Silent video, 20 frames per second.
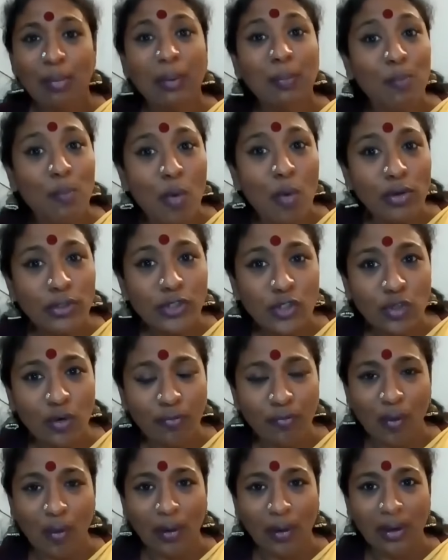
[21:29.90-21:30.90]
But most
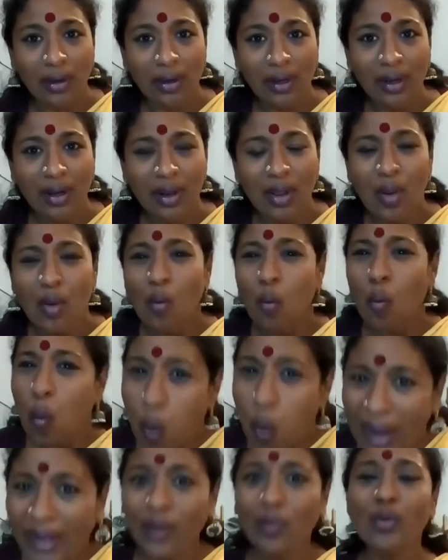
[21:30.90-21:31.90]
of all,
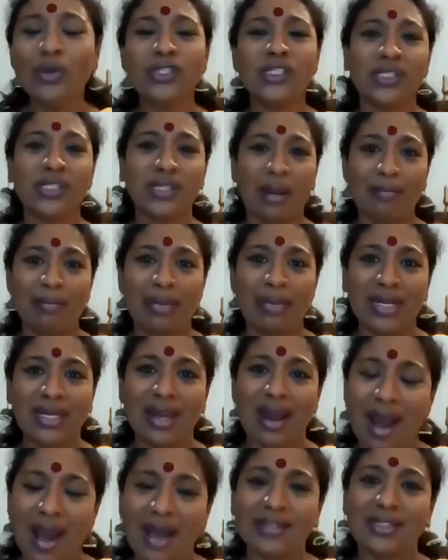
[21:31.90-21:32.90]
why would
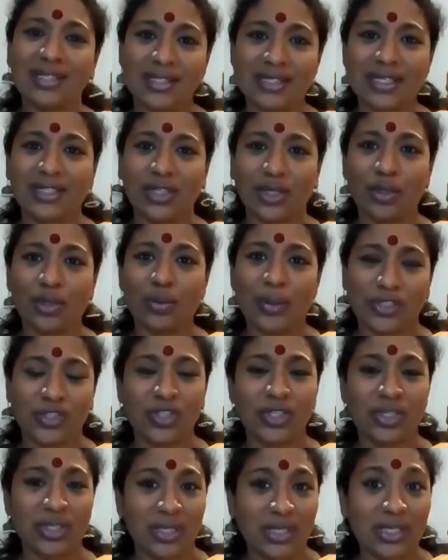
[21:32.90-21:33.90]
somebody ask such a
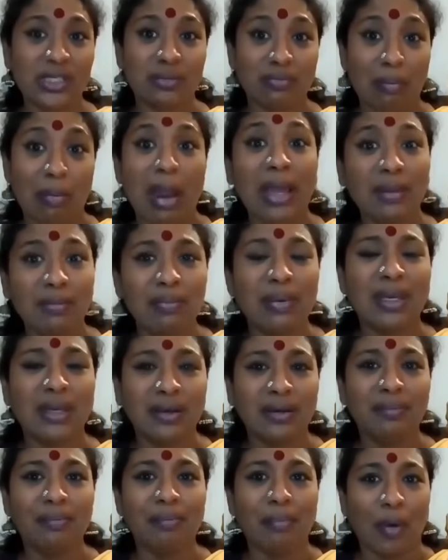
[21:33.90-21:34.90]
question is my
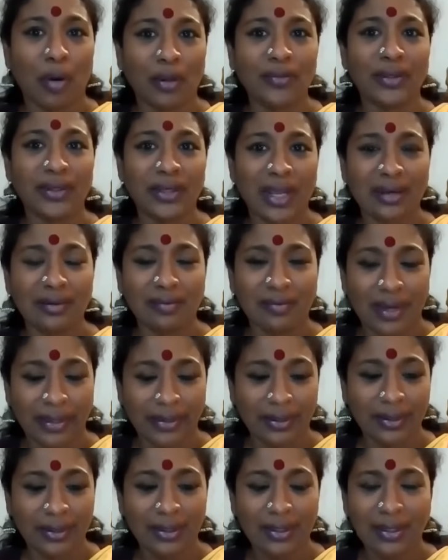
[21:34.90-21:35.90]
big bother and
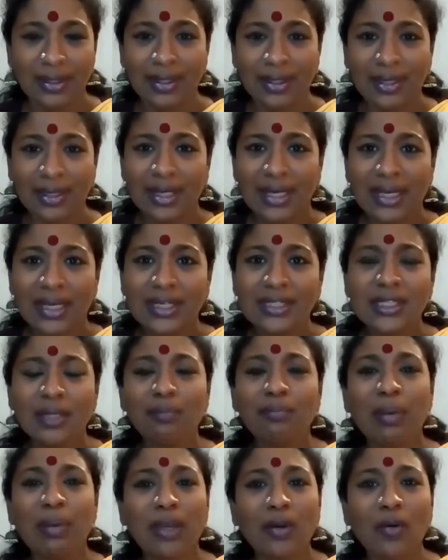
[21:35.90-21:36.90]
worry. Is
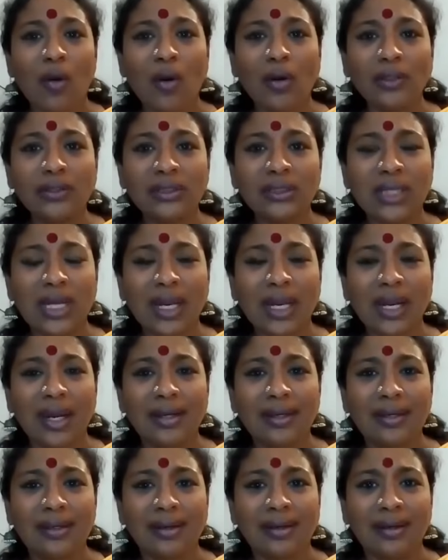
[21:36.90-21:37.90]
it because
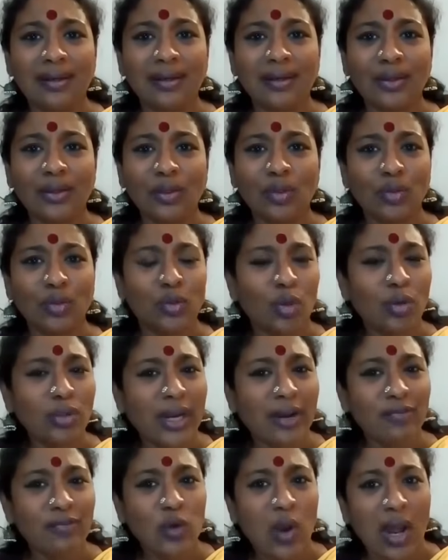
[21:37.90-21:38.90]
that you
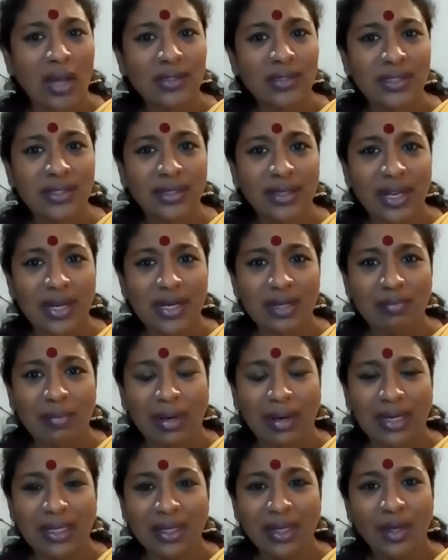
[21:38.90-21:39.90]
don't have to answer
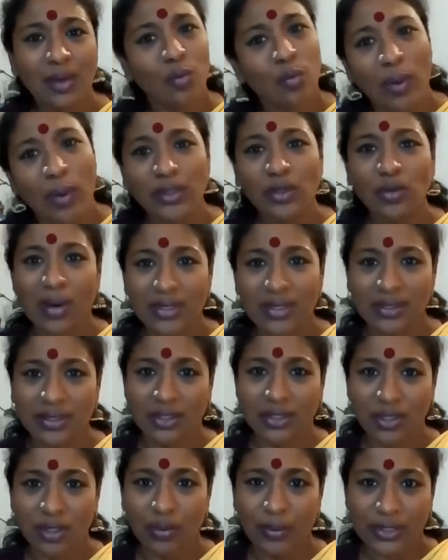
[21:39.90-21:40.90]
anybody why you ask
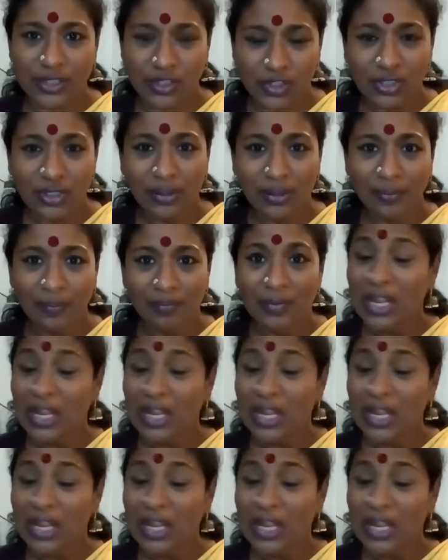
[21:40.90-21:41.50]
such a question?